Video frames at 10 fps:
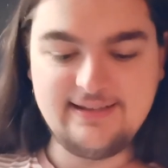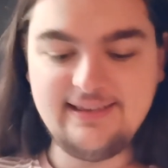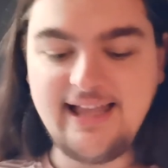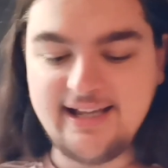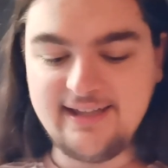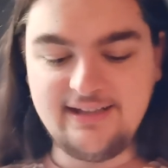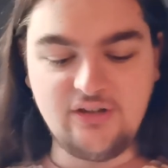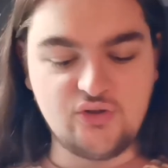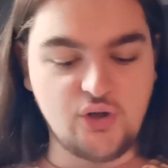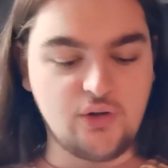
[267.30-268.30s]
lacking
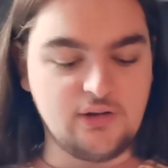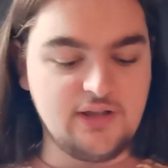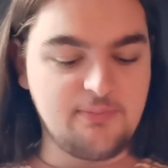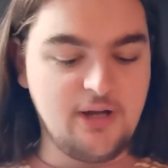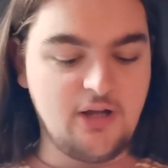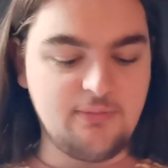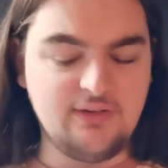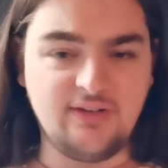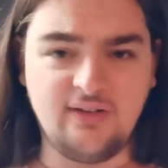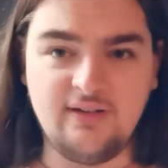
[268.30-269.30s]
in the chocolate
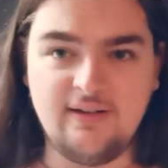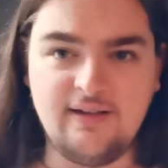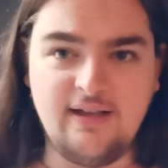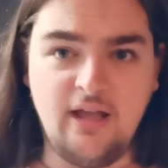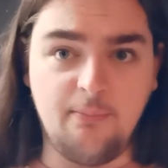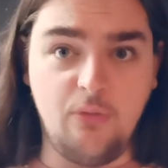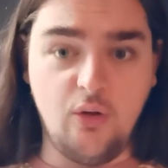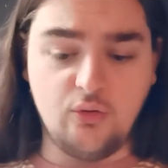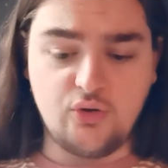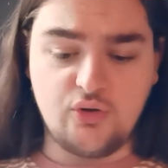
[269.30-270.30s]
department.
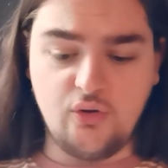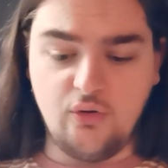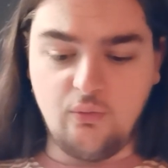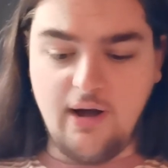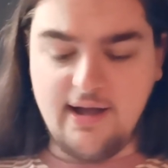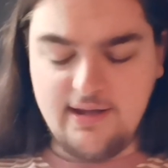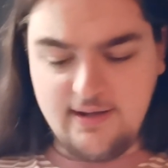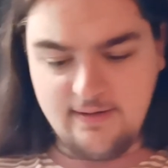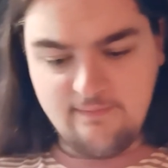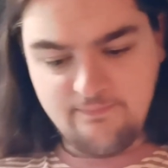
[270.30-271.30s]
Not sure why.